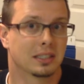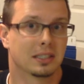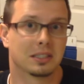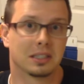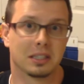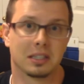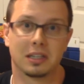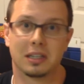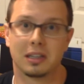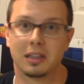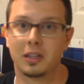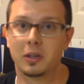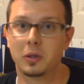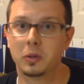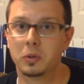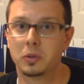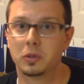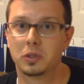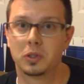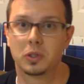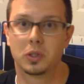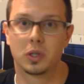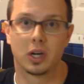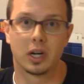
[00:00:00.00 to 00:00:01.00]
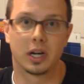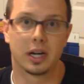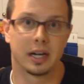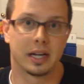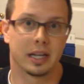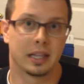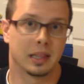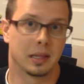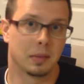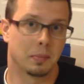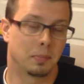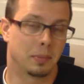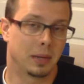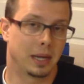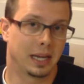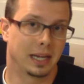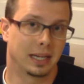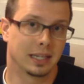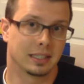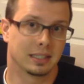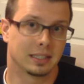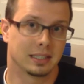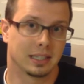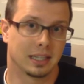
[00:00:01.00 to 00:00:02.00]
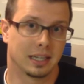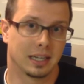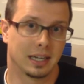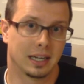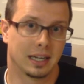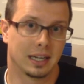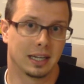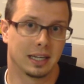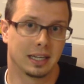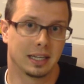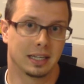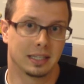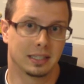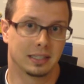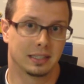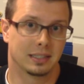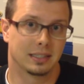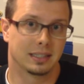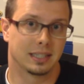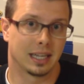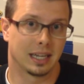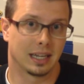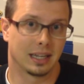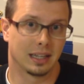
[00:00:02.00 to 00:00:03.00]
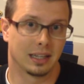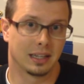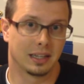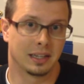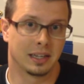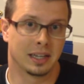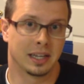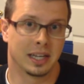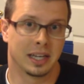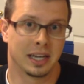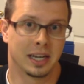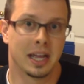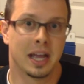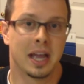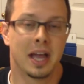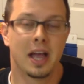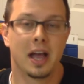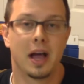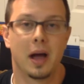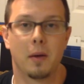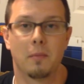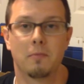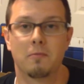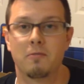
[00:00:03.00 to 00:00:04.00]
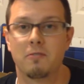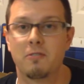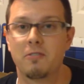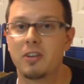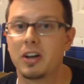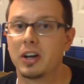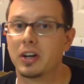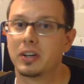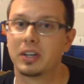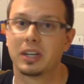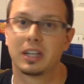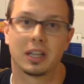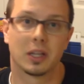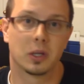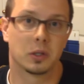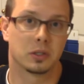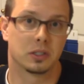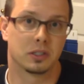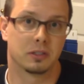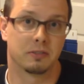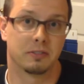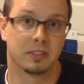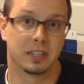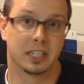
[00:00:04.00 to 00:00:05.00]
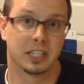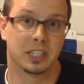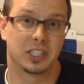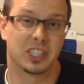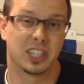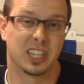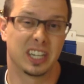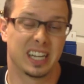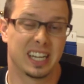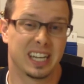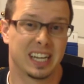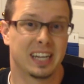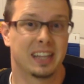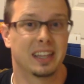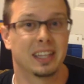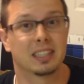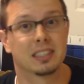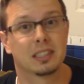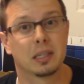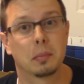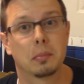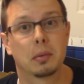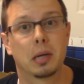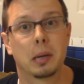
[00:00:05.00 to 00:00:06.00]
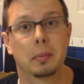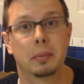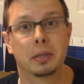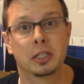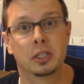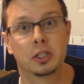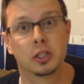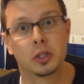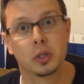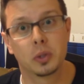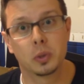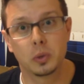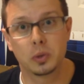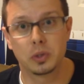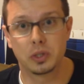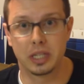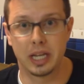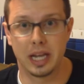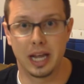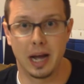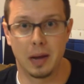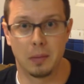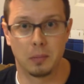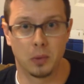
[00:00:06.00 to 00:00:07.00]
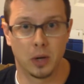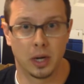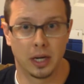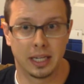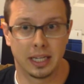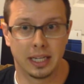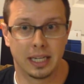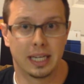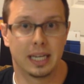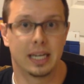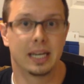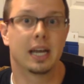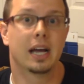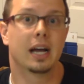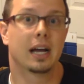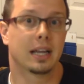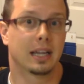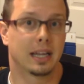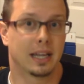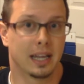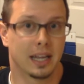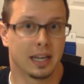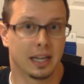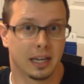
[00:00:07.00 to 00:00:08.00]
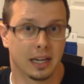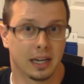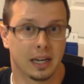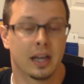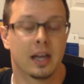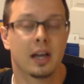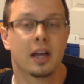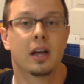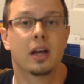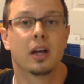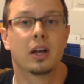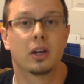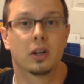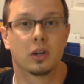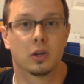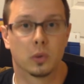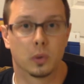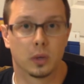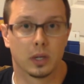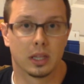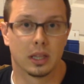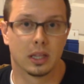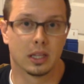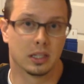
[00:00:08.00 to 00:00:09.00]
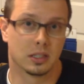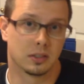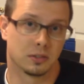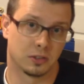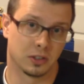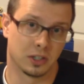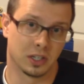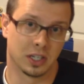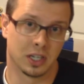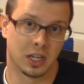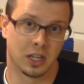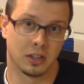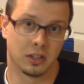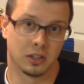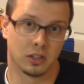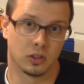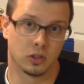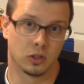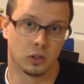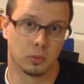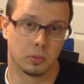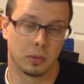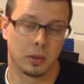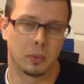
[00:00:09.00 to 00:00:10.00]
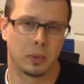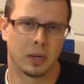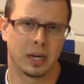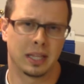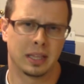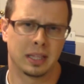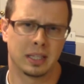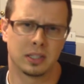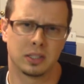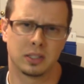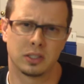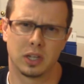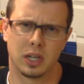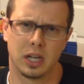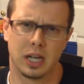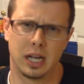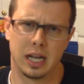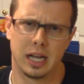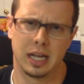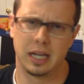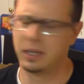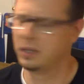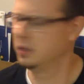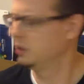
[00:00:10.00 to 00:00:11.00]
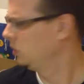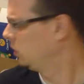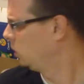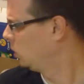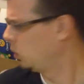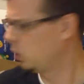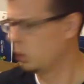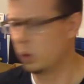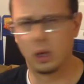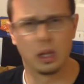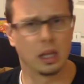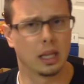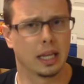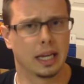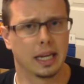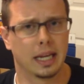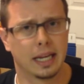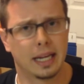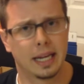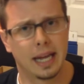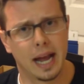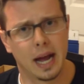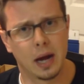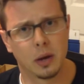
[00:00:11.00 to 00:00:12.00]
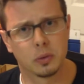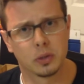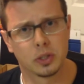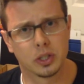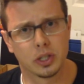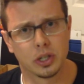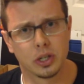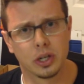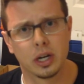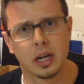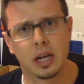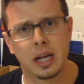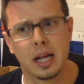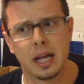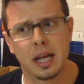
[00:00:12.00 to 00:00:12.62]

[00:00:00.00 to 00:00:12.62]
the glue's drying, the paint is settling in. I'm very close to finishing it. This upcoming Tuesday, I'm running it again, gridless for another group. I ran this whole encounter